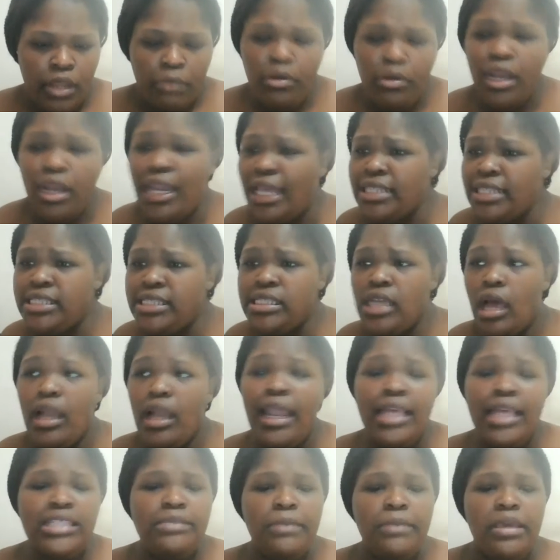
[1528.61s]
But
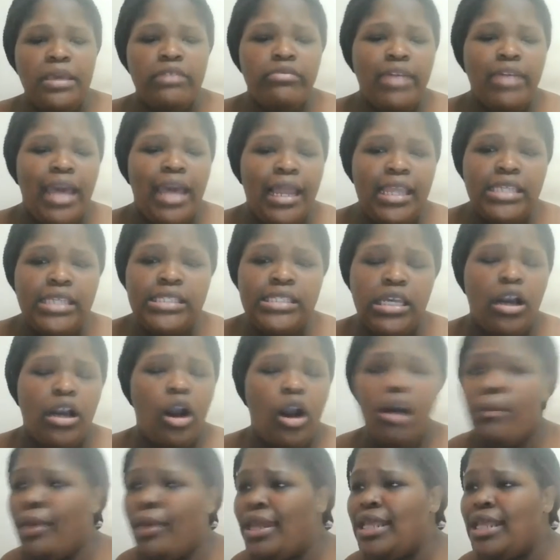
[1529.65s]
let's be realistic.
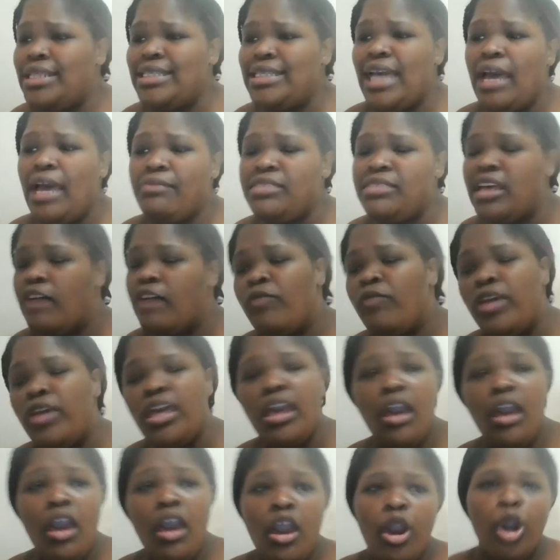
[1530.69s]
How many times have
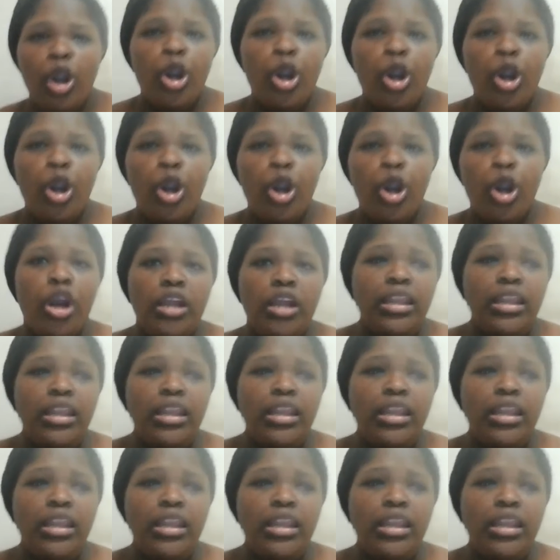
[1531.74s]
we heard the